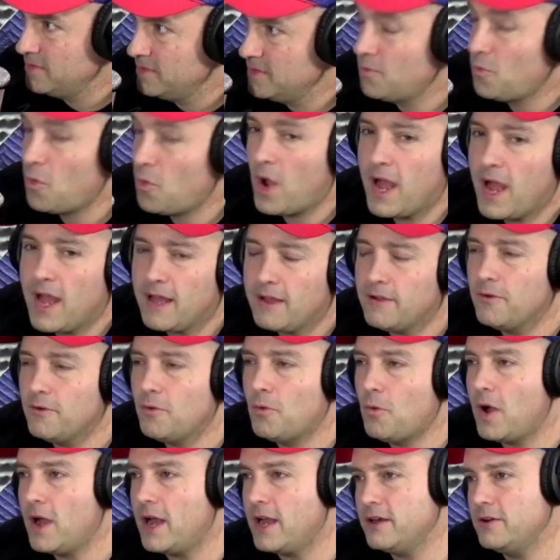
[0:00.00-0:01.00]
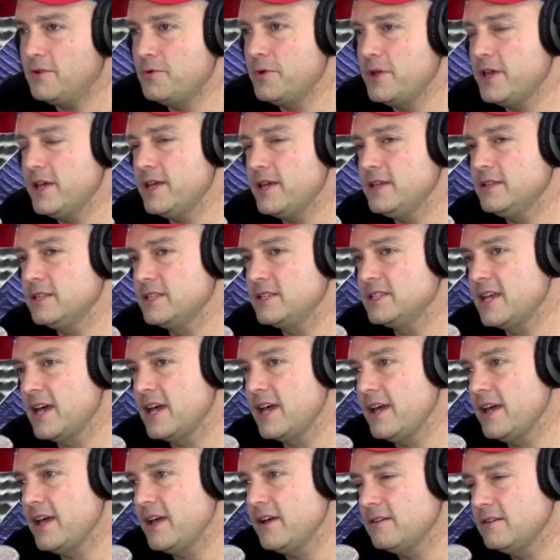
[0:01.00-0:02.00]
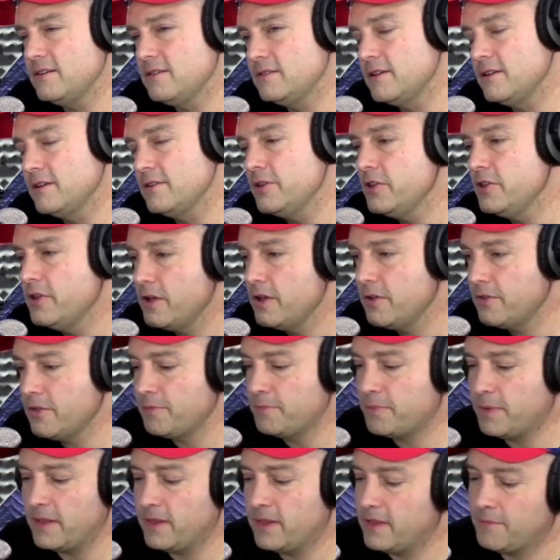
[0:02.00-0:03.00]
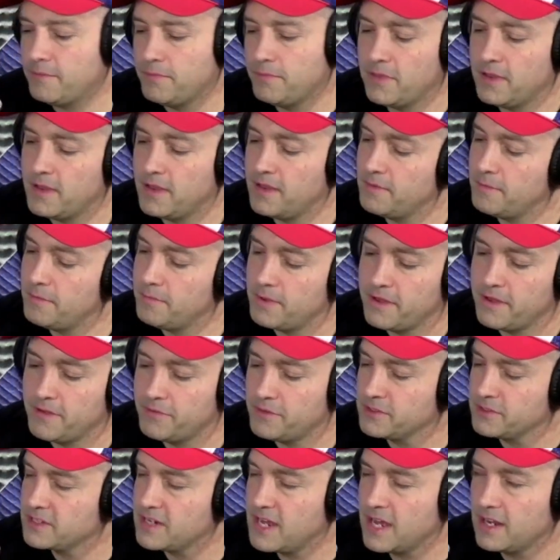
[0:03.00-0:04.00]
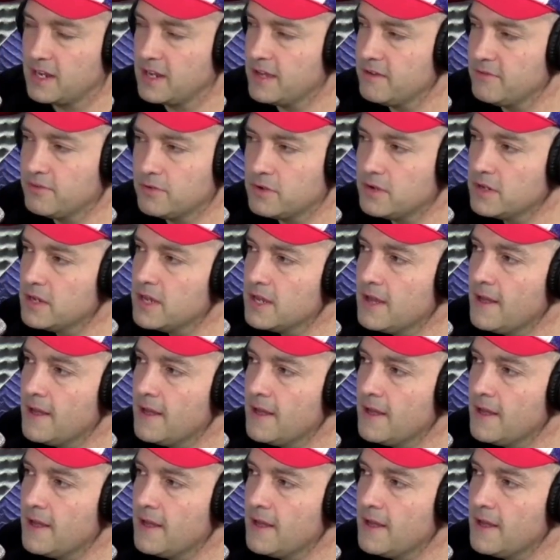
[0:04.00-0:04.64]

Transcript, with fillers: Why do we say, oh no, you know, the playing field's not level?